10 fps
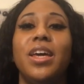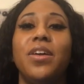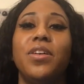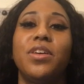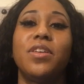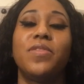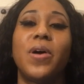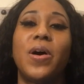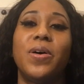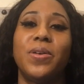here to give you
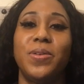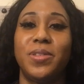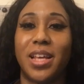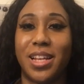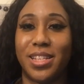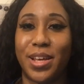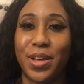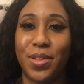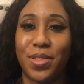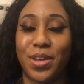all news that is
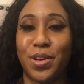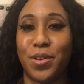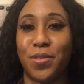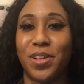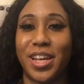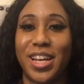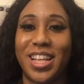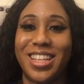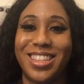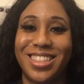health and ho
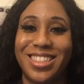related.